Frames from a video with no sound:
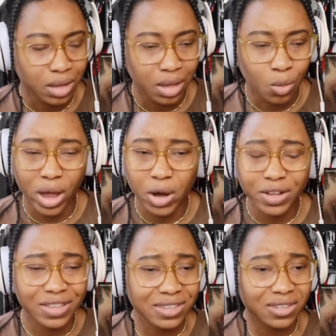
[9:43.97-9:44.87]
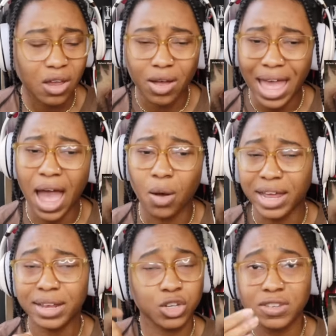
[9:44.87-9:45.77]
wearing this song out,
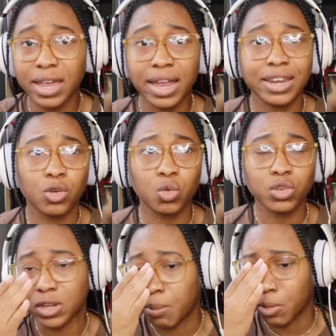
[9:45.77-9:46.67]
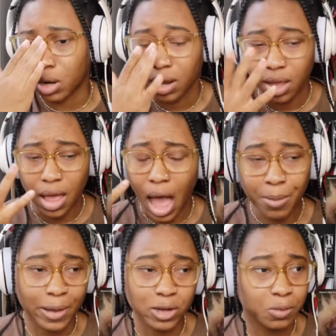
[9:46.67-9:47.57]
like just like I did Cruel Summer. I'm
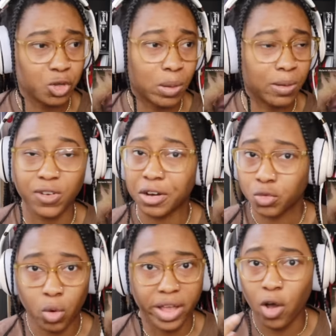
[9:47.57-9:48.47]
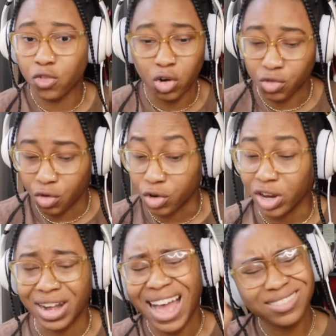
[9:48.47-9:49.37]
about to be streaming Faerie Soirée over and over and over
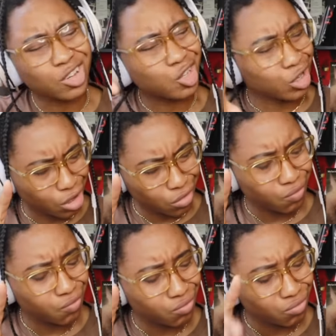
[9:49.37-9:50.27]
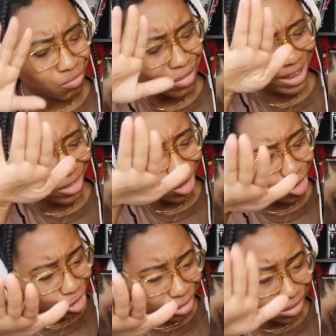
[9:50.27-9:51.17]
again, as I should though, as I should.